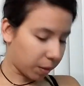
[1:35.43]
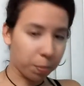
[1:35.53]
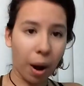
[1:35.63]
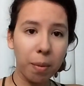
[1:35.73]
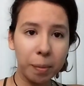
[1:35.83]

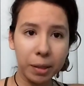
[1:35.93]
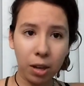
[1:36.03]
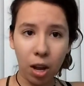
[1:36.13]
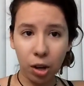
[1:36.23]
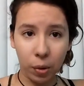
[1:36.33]
probably
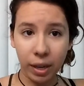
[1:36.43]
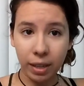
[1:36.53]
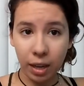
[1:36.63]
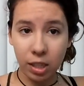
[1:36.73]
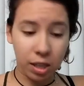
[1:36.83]
not
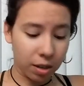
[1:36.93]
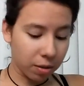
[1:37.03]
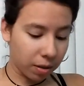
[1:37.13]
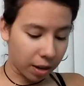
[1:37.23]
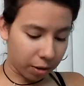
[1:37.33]
great
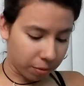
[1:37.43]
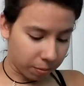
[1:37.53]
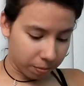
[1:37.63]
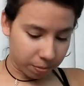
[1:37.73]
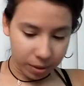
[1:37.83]
eyeshadow,
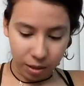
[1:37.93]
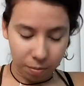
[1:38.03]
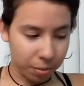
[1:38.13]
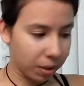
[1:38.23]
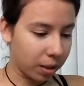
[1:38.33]
I'll be
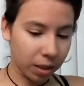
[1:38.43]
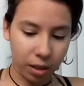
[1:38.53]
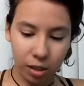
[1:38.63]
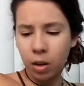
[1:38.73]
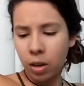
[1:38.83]
completely
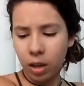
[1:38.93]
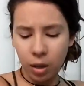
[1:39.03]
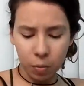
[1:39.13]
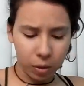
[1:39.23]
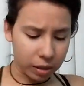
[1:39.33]
honest.
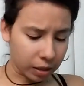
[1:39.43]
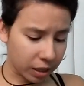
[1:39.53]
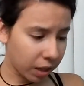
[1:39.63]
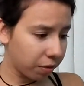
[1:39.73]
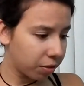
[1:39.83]
It was a
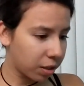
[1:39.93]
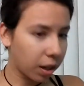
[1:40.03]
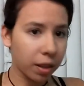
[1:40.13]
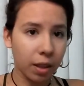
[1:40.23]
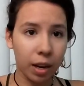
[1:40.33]
gift
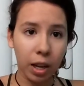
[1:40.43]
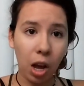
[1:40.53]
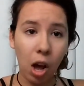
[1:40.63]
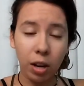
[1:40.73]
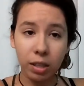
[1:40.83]
that I
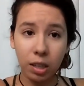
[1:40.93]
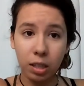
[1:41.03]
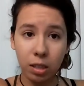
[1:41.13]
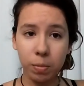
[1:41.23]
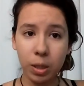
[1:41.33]
got
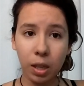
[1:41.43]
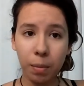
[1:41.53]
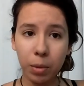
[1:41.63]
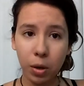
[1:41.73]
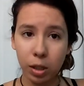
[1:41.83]

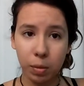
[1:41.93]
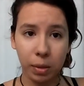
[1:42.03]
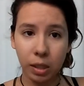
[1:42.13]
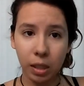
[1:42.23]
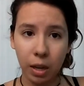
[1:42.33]
some
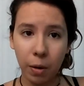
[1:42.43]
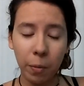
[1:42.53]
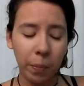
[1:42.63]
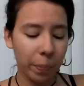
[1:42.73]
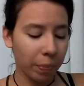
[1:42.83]
Christmas
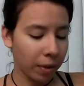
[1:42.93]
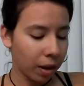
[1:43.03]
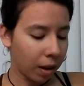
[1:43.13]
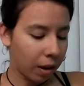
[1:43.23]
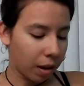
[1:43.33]
ago.
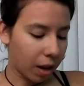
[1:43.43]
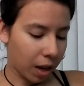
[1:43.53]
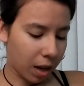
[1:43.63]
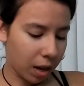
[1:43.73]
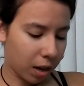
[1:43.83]

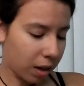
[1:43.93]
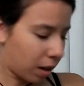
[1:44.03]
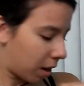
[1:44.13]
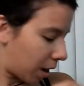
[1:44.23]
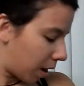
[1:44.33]

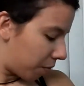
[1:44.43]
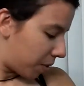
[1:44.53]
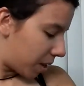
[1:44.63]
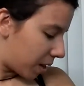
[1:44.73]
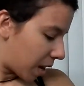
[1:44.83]
And
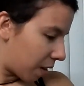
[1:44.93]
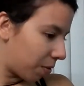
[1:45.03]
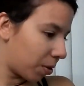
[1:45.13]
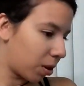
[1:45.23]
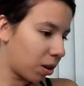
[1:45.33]
I've
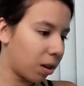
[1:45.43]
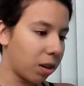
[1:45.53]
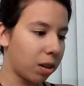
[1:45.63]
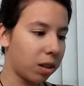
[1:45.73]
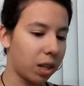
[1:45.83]

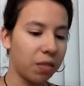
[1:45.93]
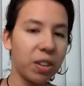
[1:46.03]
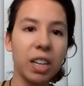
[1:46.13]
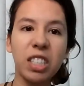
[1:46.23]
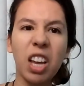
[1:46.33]
never
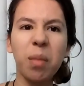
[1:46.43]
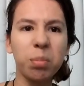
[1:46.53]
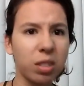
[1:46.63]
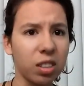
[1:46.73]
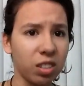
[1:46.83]
even
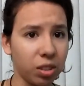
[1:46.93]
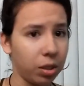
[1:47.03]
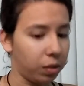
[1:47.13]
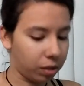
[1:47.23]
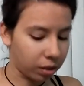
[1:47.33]
attempted to
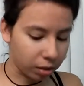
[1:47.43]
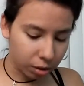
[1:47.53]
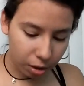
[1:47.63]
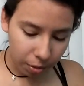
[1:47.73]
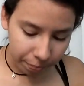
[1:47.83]
use
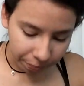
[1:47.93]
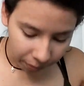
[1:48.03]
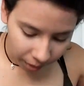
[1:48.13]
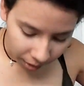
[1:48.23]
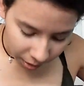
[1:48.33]
these. So
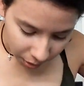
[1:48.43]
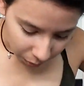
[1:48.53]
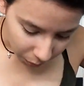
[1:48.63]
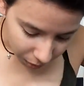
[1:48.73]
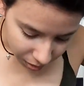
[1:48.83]

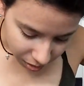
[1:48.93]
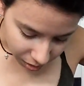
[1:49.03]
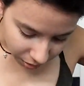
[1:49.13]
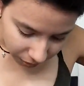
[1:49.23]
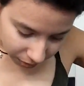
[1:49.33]
we're
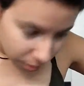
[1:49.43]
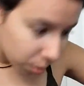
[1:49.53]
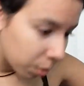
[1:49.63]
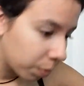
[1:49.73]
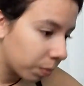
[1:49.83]
just going
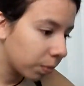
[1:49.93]
to